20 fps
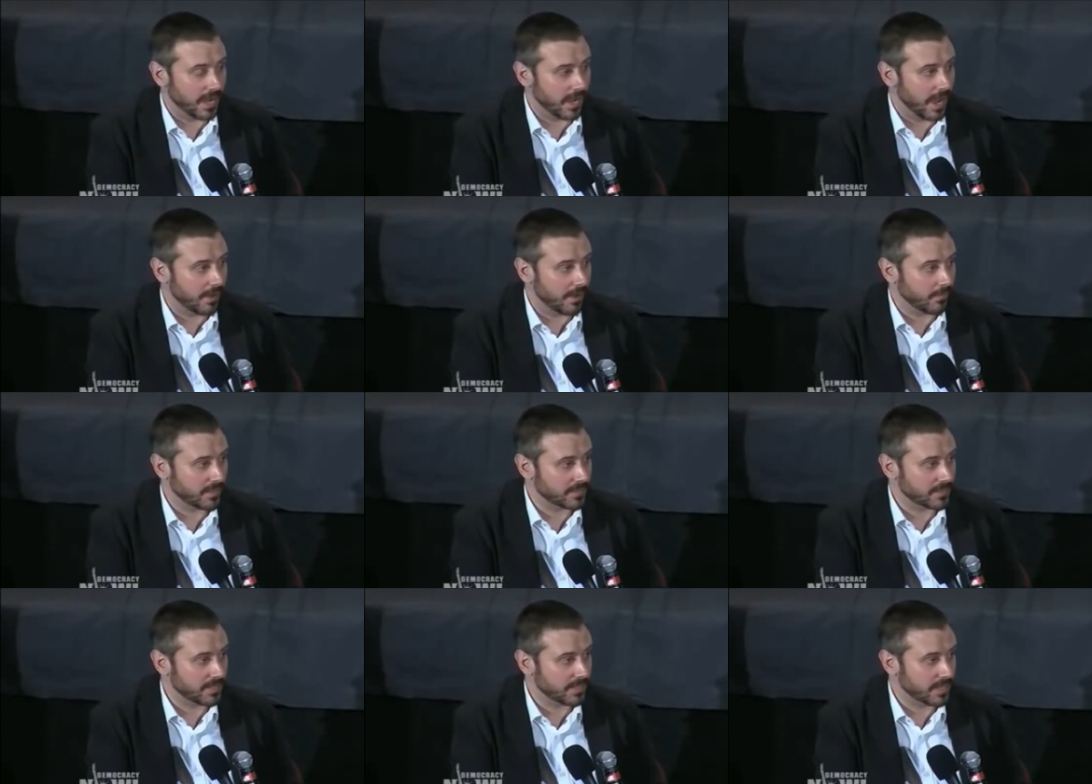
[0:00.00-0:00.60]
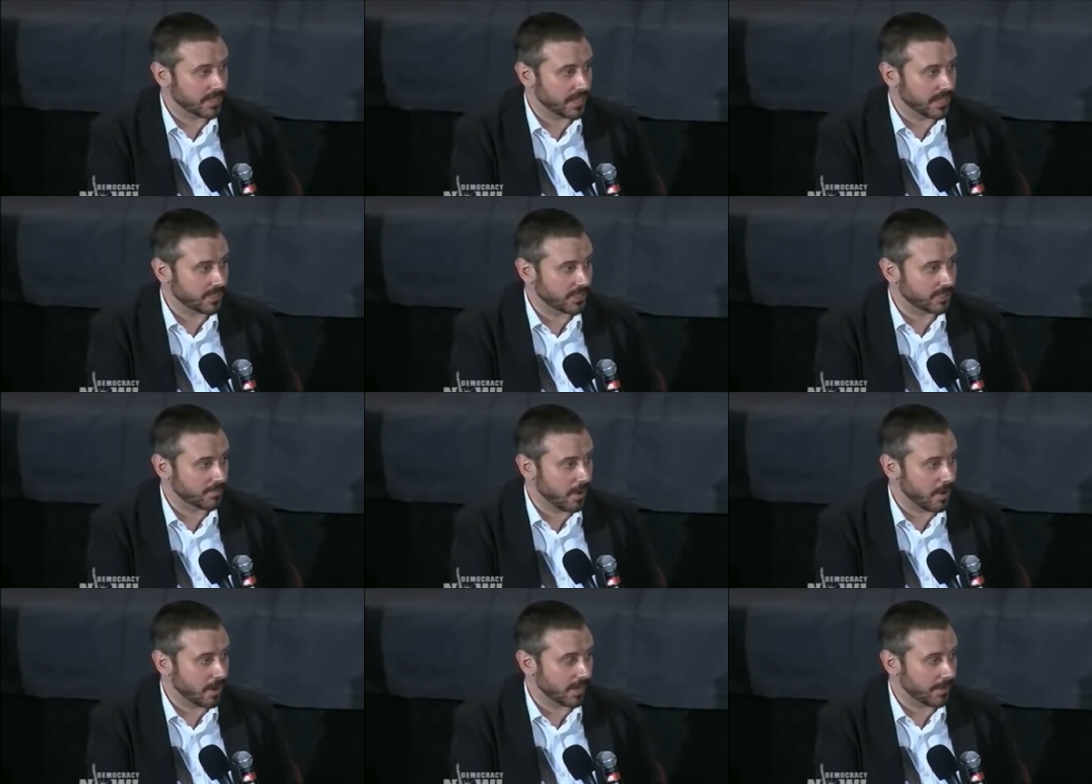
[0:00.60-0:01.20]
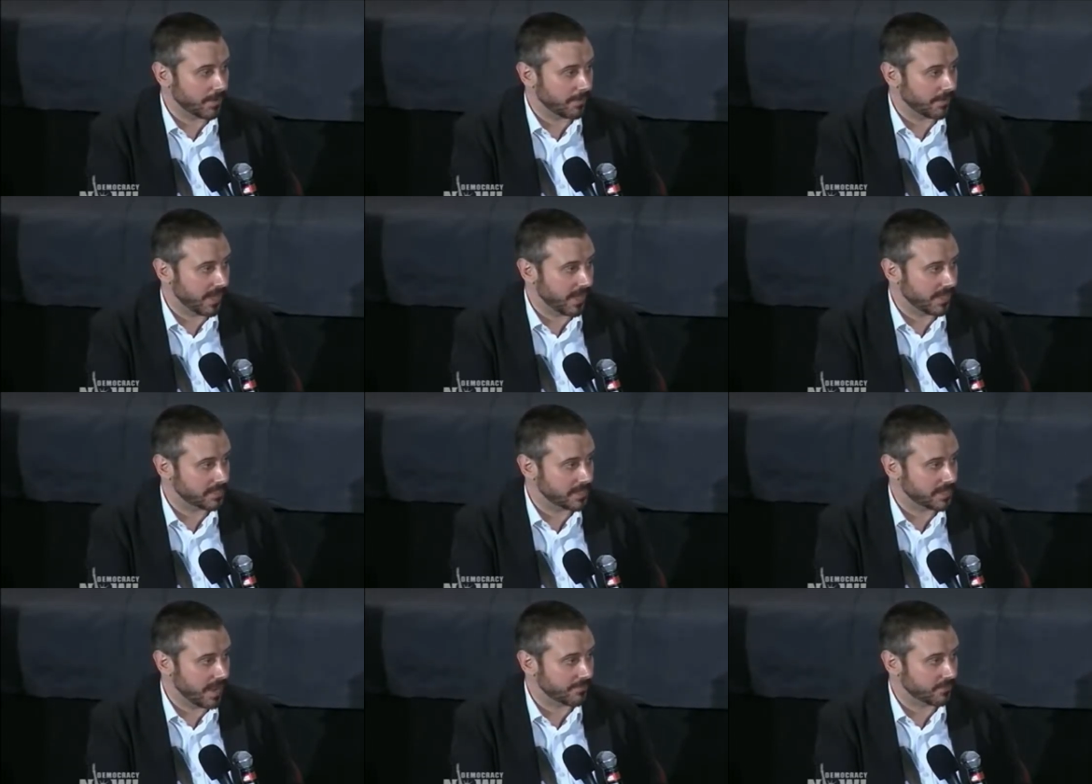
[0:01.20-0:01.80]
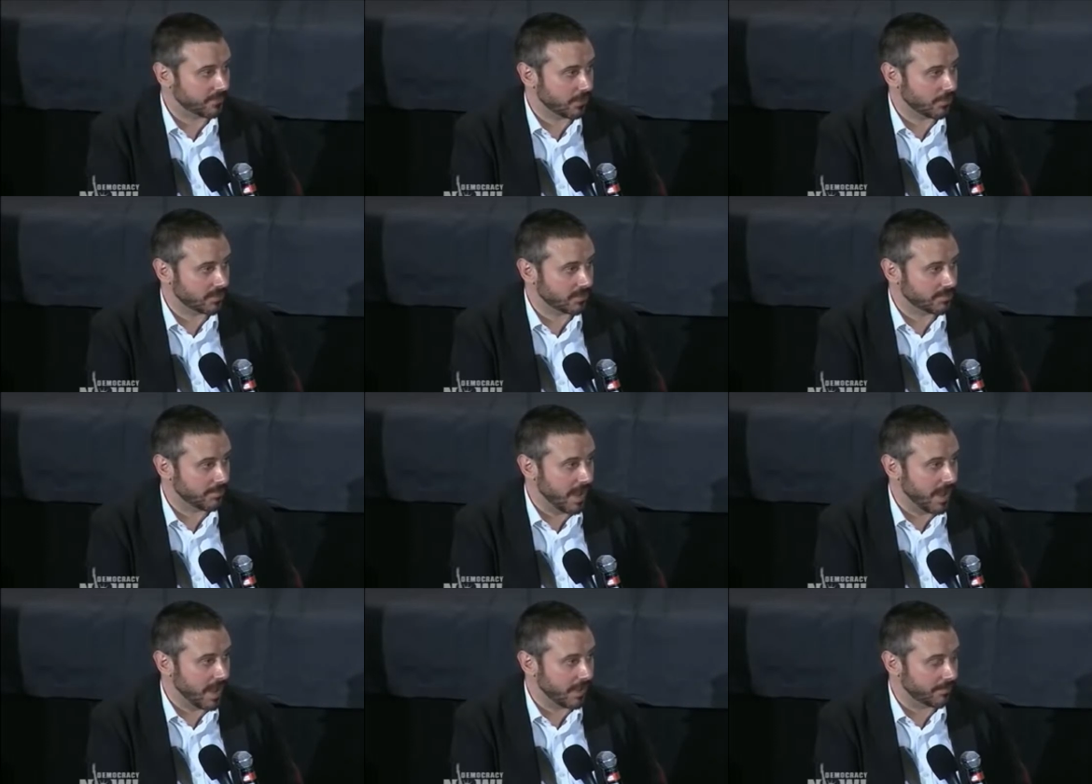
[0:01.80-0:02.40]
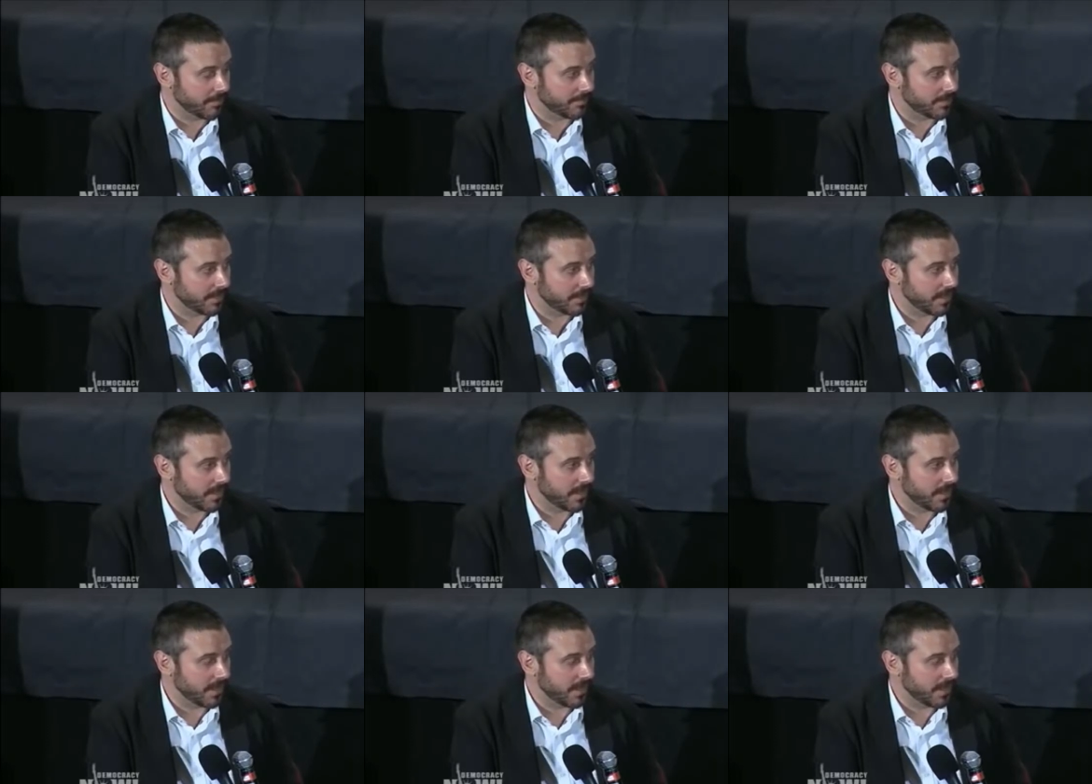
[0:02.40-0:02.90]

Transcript: I, I went to the Niš marketplace after it was bombed